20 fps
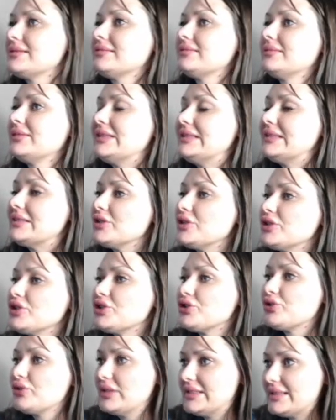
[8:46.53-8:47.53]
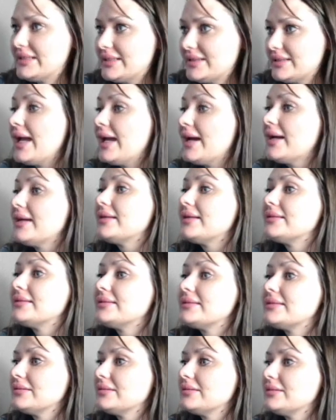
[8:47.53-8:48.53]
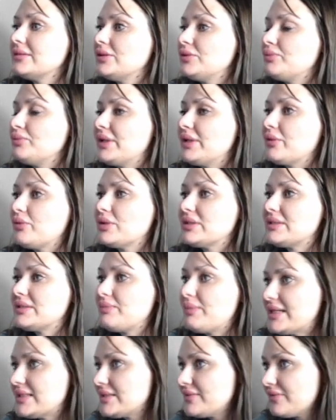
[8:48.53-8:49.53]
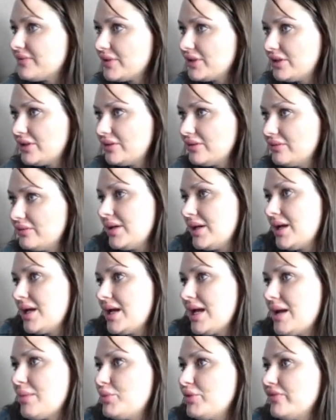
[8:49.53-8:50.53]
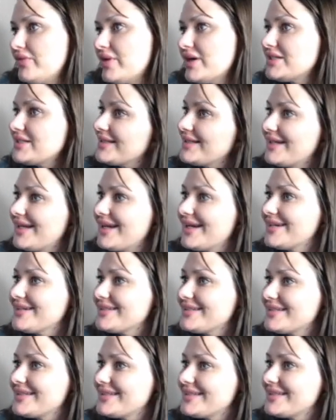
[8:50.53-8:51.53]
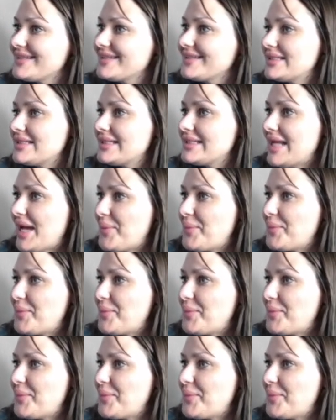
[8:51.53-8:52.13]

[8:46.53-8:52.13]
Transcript: These are your choices, and you pick what's best for you and move on to the next step.